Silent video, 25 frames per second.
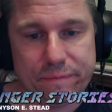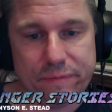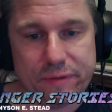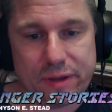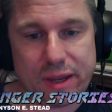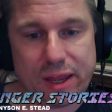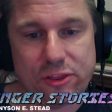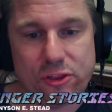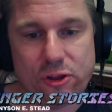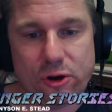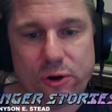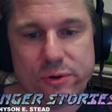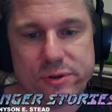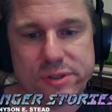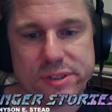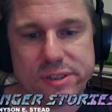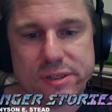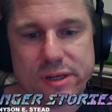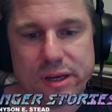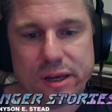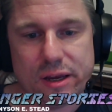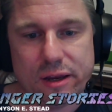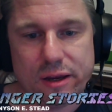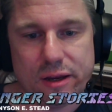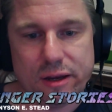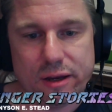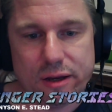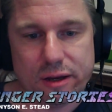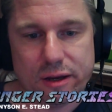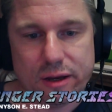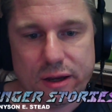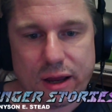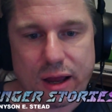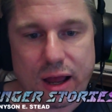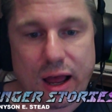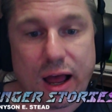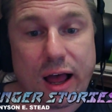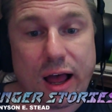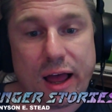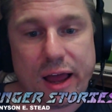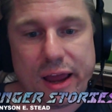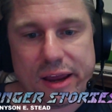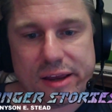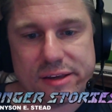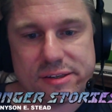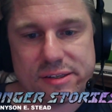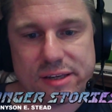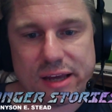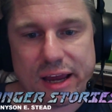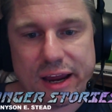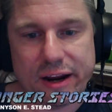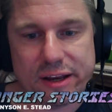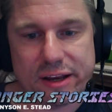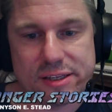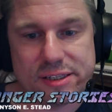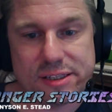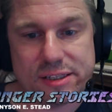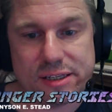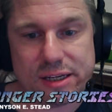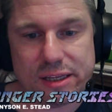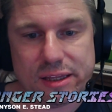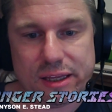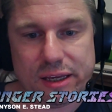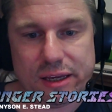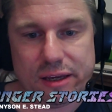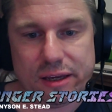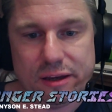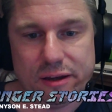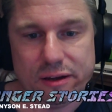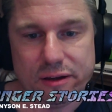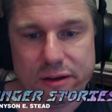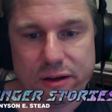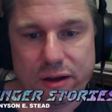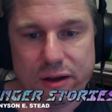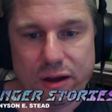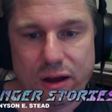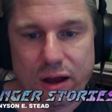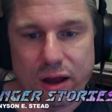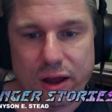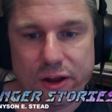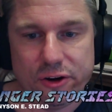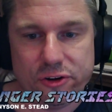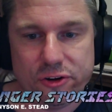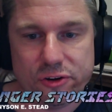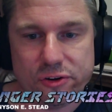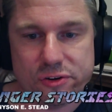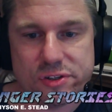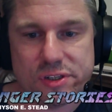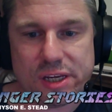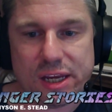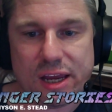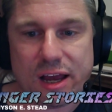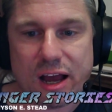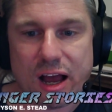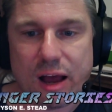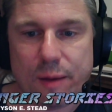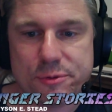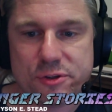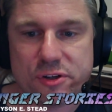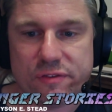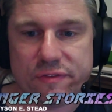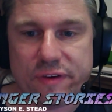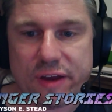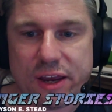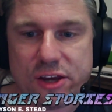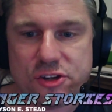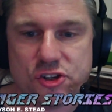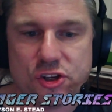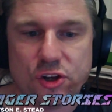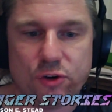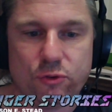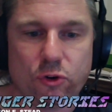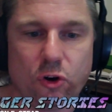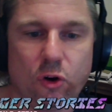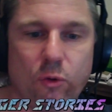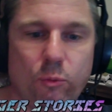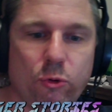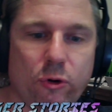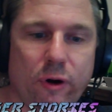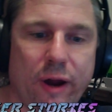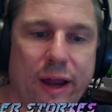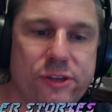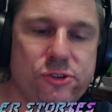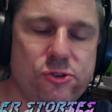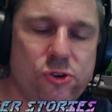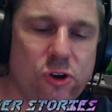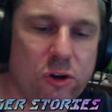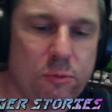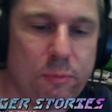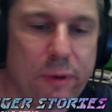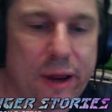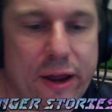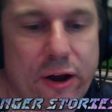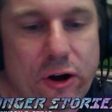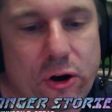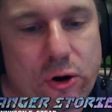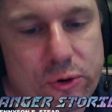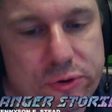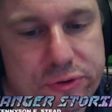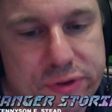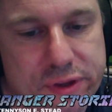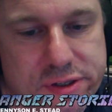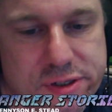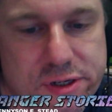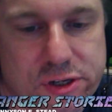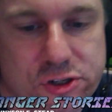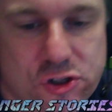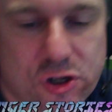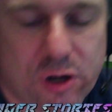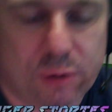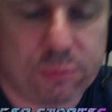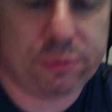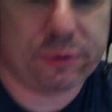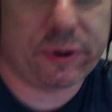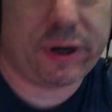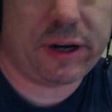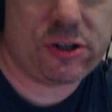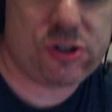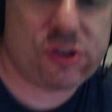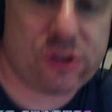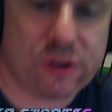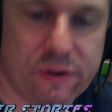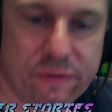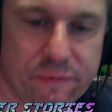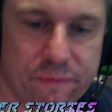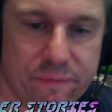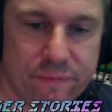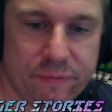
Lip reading: In those eyes, I could see the undersea observation room where I took my oath as a jump ranger.